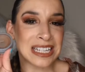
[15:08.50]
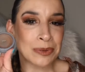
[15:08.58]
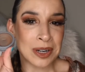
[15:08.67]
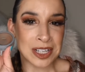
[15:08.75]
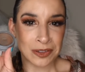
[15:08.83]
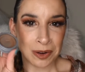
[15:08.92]
one
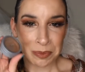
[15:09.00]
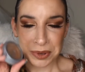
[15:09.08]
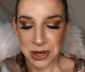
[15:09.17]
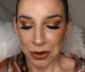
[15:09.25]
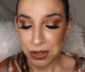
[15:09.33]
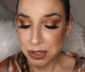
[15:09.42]
is from
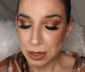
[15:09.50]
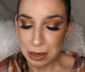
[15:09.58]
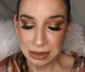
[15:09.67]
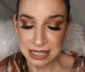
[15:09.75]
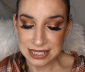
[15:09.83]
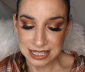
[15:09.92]
Pure. This one I'm
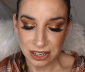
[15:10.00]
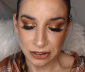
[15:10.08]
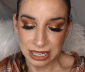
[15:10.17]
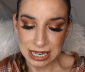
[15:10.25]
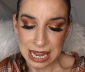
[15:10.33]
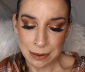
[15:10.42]
considering
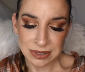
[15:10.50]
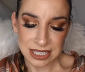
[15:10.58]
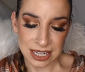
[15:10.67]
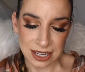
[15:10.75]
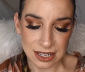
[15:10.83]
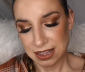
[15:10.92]
an
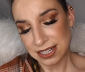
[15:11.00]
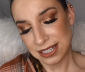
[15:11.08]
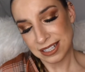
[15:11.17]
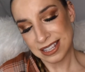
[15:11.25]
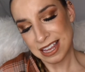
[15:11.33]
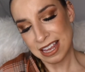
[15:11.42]
empty. This is
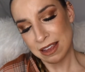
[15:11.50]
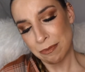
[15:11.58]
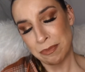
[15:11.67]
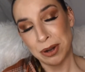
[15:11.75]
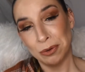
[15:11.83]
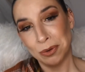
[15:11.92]
the
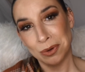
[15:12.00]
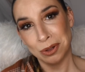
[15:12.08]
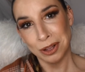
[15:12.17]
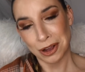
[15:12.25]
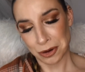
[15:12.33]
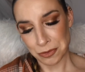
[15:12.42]
Mineral
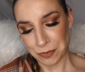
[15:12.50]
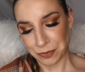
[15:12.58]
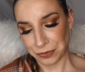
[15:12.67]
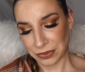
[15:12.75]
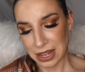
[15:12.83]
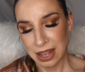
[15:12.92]
Glow.
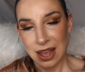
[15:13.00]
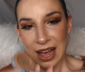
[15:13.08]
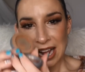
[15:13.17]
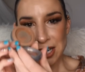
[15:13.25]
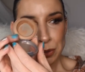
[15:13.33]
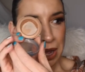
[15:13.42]
I
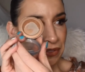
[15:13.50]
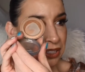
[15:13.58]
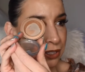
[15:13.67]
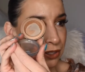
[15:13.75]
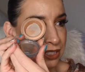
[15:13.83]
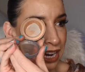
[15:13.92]
do have a
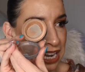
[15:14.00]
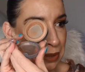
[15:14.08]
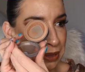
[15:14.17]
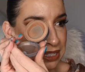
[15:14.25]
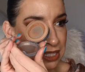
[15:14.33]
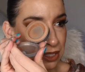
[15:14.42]
little tiny
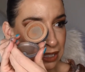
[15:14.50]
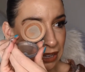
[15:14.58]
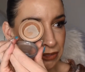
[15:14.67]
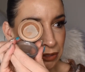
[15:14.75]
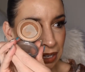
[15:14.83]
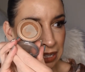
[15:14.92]
bit still left
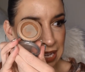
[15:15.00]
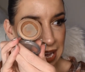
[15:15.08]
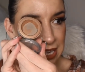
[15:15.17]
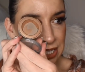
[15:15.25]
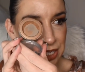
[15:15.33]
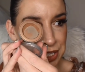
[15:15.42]
around the
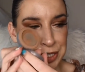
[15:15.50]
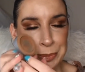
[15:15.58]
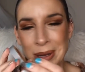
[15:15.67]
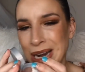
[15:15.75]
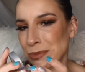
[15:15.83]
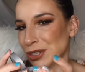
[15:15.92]
edges, but
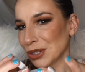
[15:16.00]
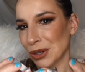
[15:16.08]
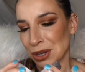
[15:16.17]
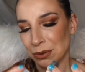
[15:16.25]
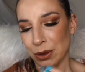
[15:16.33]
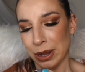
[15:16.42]
I'm just gonna
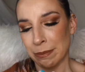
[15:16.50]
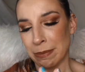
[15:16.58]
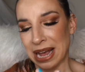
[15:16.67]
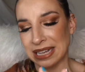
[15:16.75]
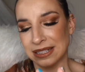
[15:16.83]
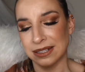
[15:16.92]
go ahead and
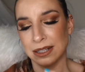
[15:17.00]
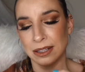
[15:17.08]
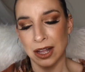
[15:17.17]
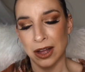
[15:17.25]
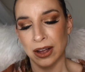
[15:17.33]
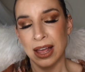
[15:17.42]
pass this
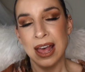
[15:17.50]
along.